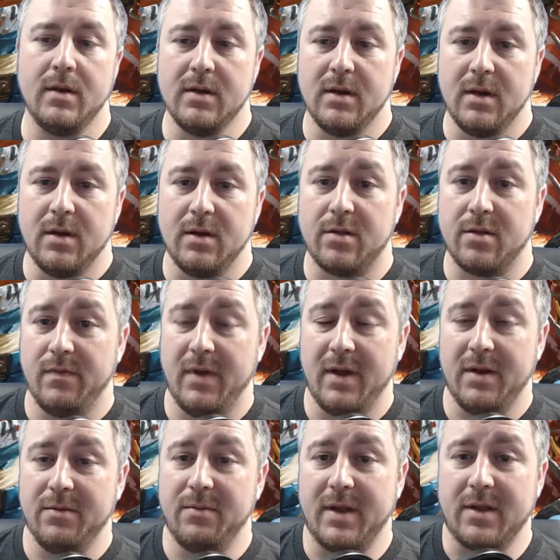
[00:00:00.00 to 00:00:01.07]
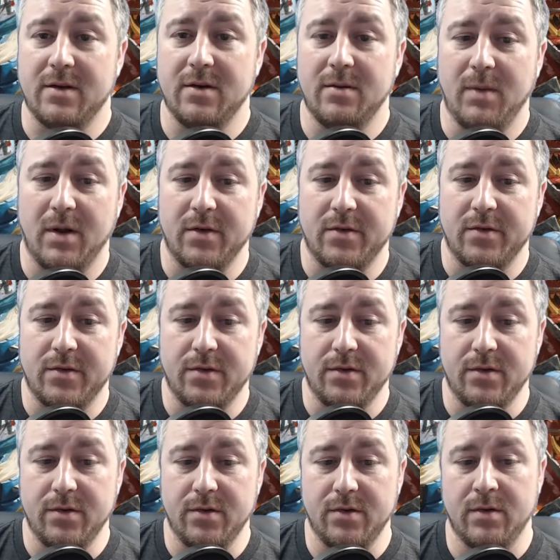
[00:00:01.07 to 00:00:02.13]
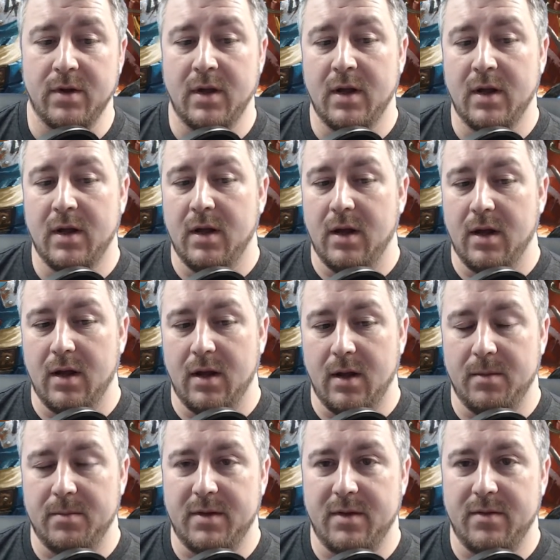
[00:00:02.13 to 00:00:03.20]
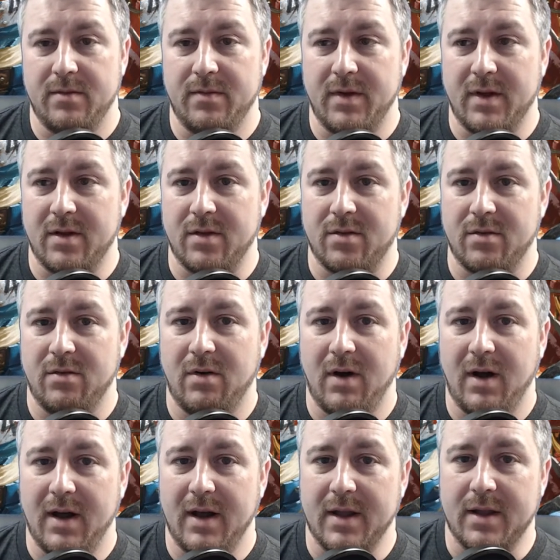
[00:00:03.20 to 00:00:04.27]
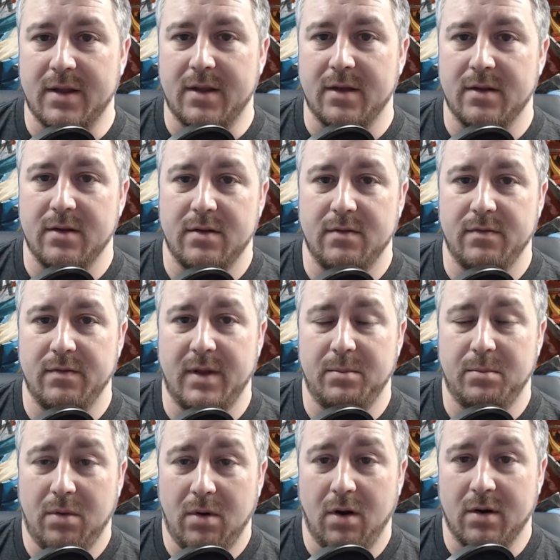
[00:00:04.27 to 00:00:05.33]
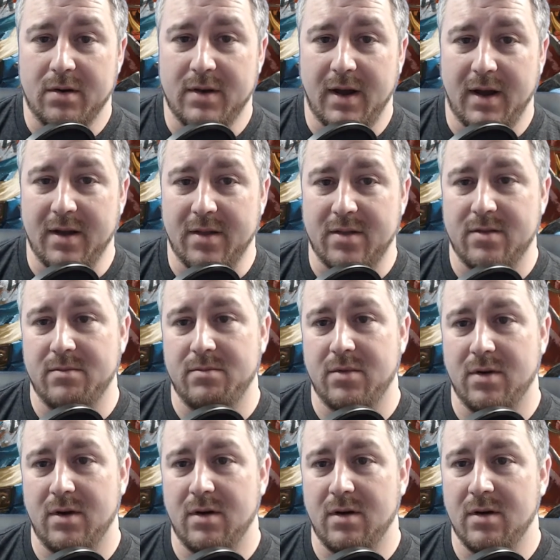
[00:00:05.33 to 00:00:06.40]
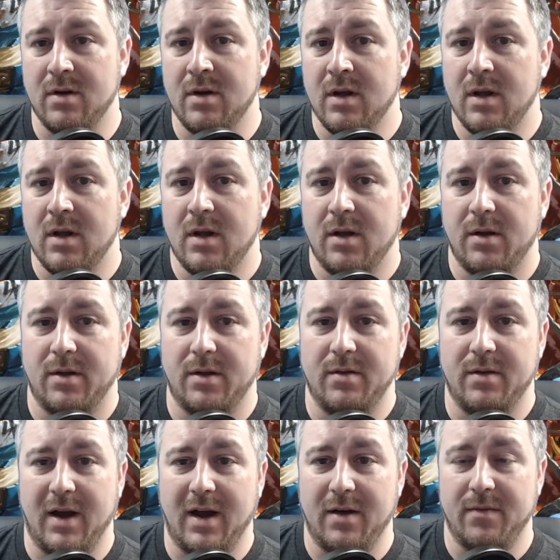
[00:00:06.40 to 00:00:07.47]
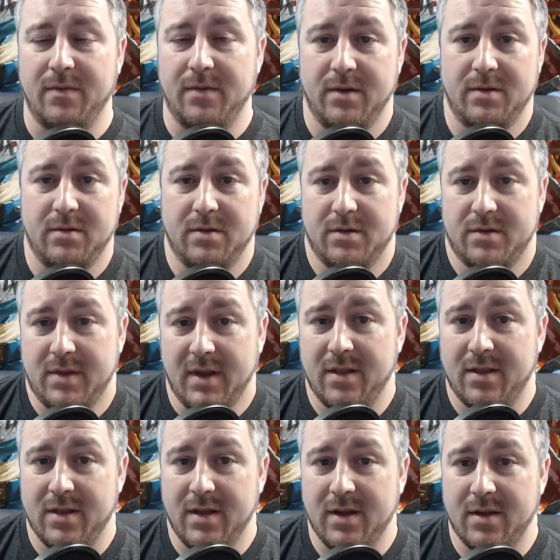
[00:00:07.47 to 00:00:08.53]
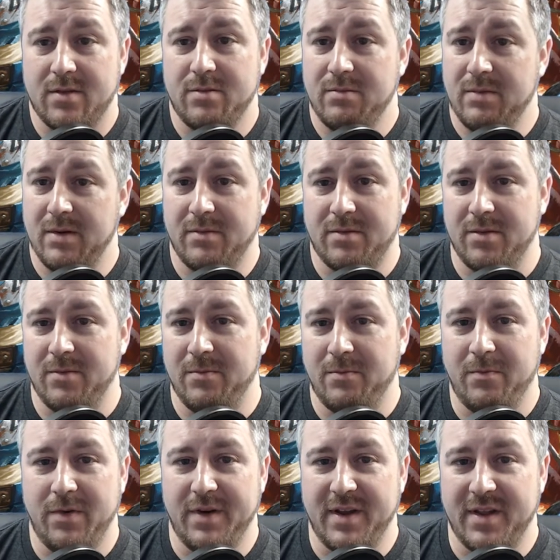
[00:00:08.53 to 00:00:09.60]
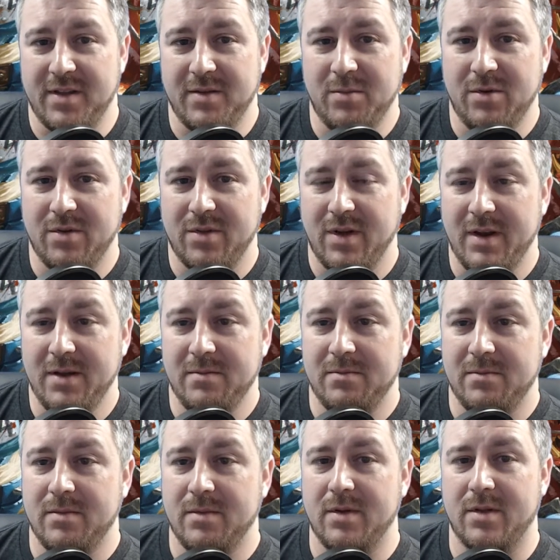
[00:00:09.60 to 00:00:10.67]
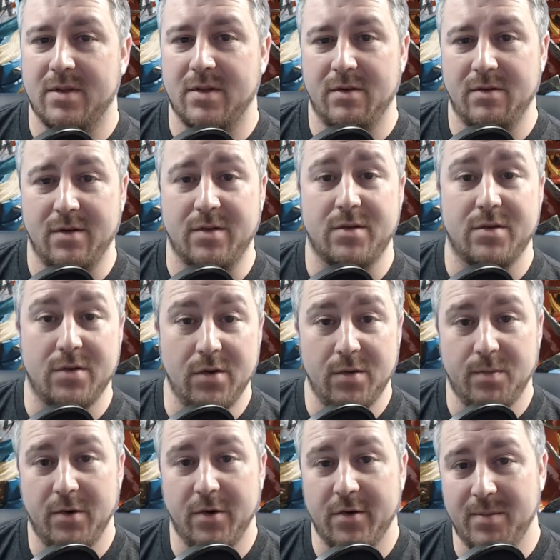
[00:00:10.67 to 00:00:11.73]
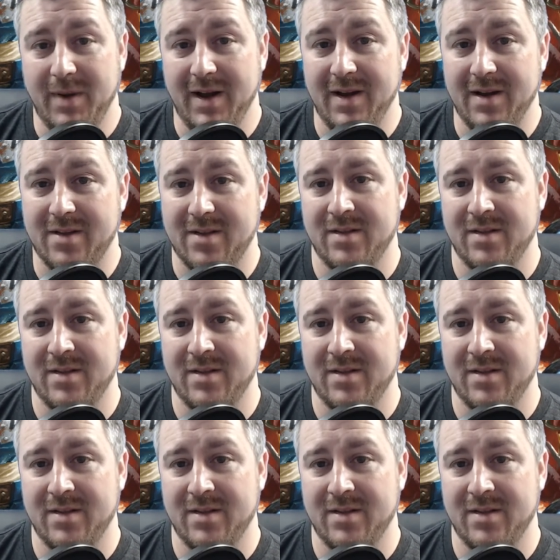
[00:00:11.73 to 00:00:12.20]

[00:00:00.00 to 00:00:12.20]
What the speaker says: So then we come on to different things like the block dice. So you have a d6 with some funny symbols on it. So there's 2 pushbacks.